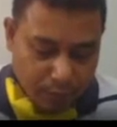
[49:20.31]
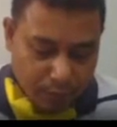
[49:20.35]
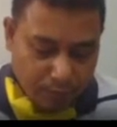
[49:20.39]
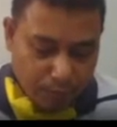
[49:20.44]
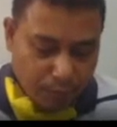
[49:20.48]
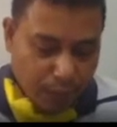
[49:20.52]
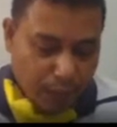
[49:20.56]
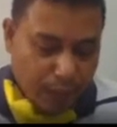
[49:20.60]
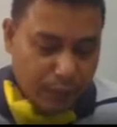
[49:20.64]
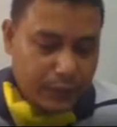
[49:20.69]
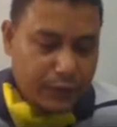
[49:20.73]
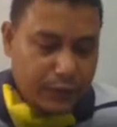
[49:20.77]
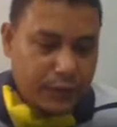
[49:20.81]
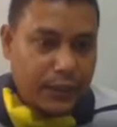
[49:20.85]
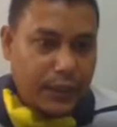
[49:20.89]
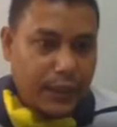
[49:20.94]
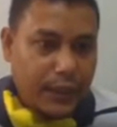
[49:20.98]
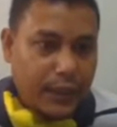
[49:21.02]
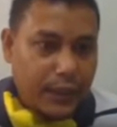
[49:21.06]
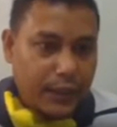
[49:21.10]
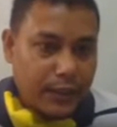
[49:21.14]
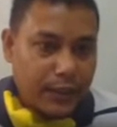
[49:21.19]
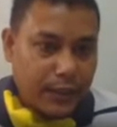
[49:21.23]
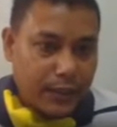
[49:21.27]

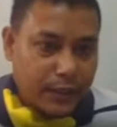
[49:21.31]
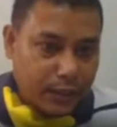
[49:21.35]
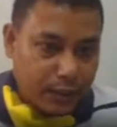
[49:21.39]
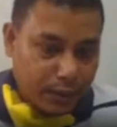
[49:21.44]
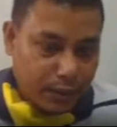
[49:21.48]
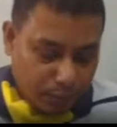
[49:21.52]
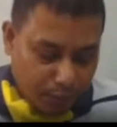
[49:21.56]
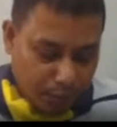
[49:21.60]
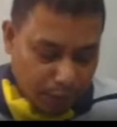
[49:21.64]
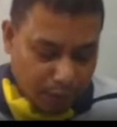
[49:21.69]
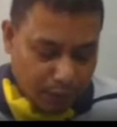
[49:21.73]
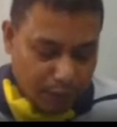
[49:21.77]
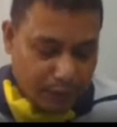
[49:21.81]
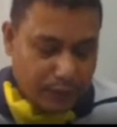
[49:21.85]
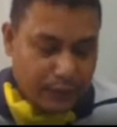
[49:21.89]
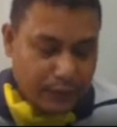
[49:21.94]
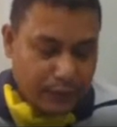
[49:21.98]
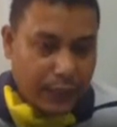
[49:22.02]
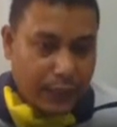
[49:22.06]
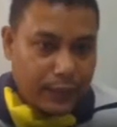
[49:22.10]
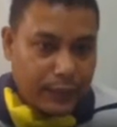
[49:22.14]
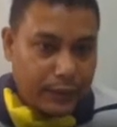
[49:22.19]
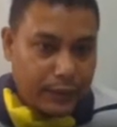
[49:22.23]
Partial square z.